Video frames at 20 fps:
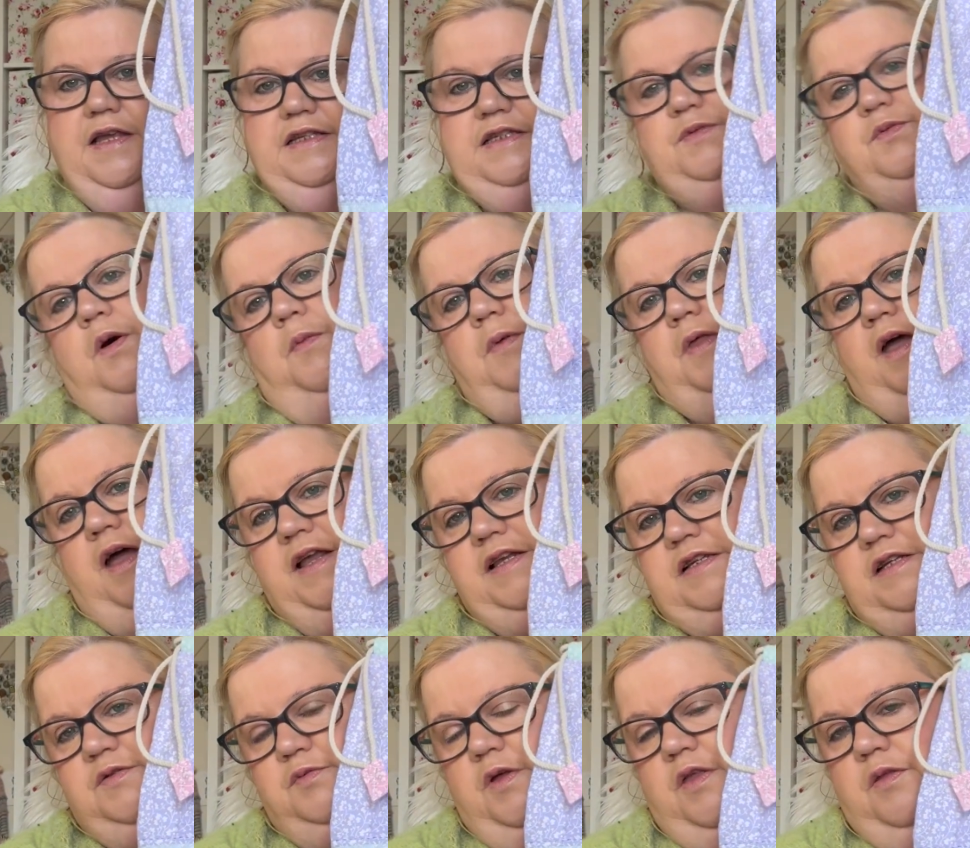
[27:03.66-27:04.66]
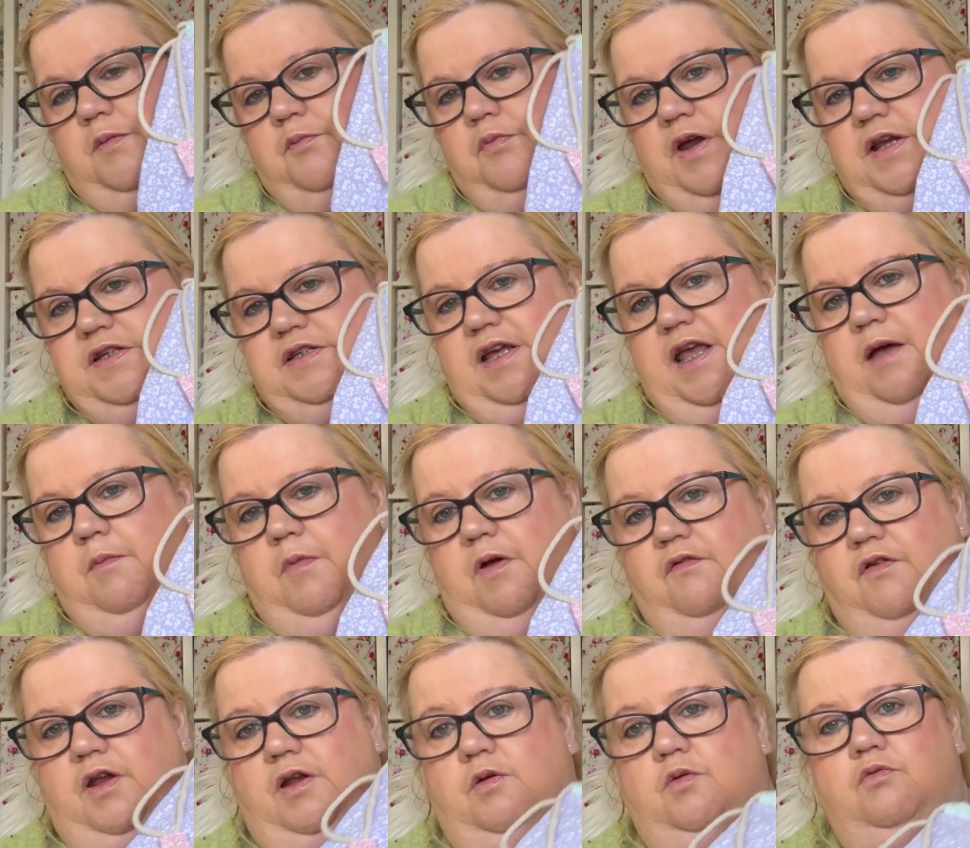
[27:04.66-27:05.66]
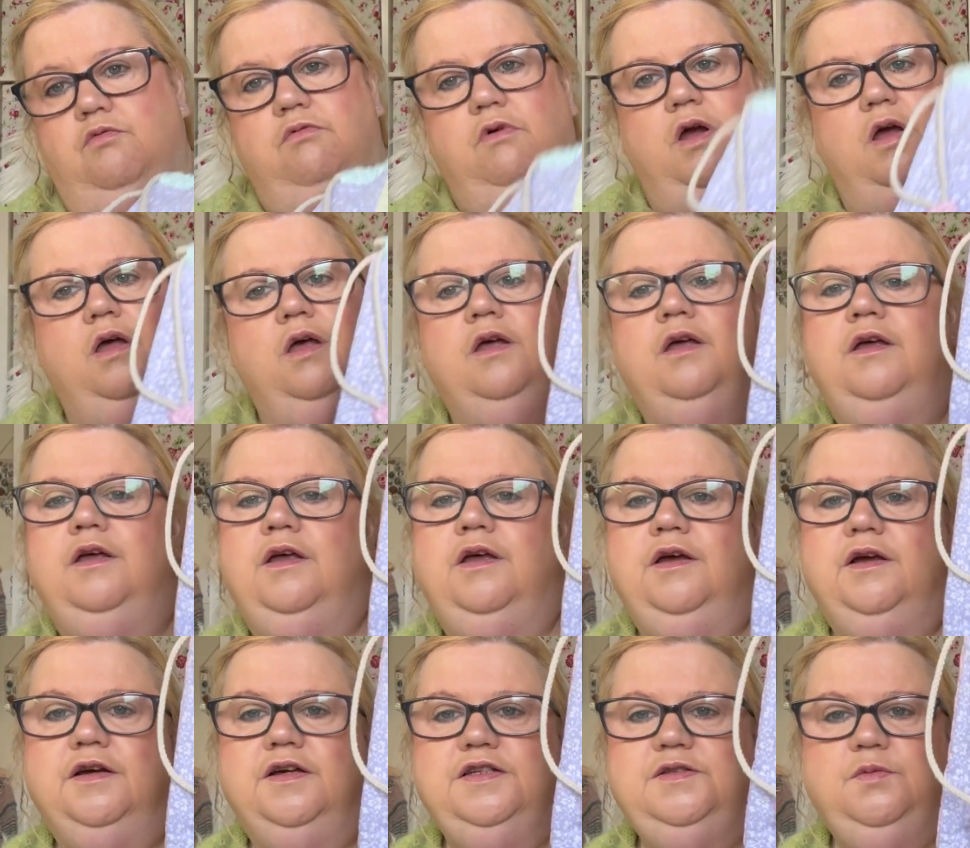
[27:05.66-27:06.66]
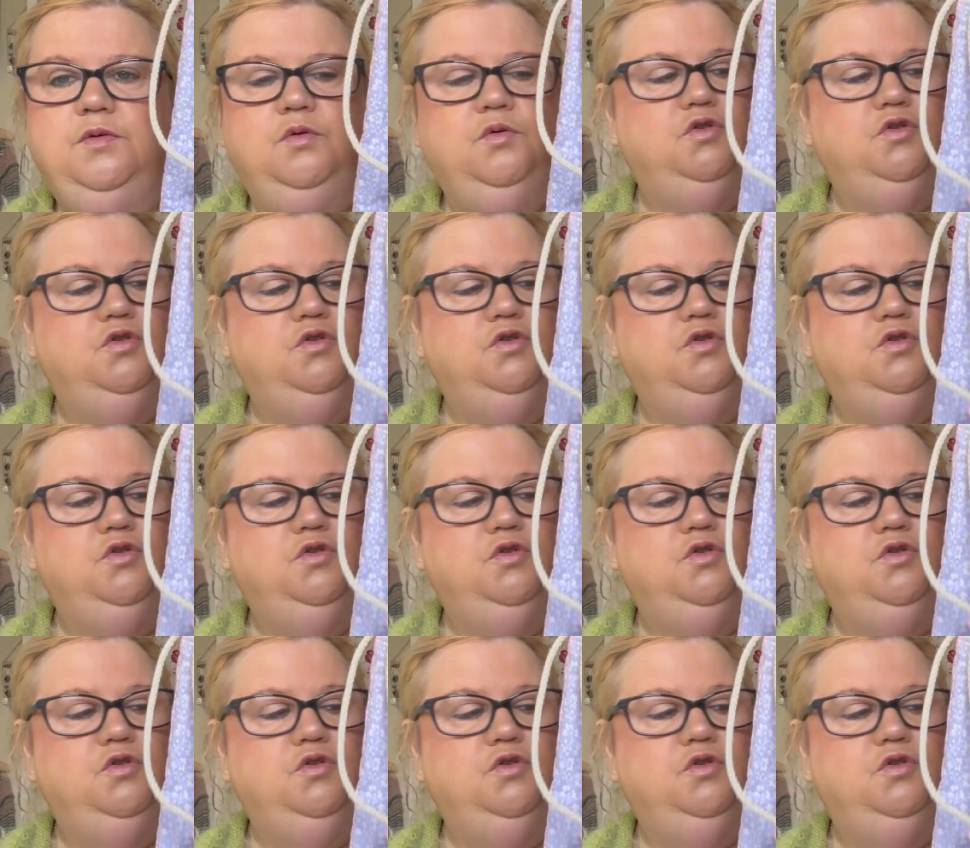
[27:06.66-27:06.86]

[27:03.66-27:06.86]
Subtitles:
swap that I did with Brendy and my friend Laura, because we're all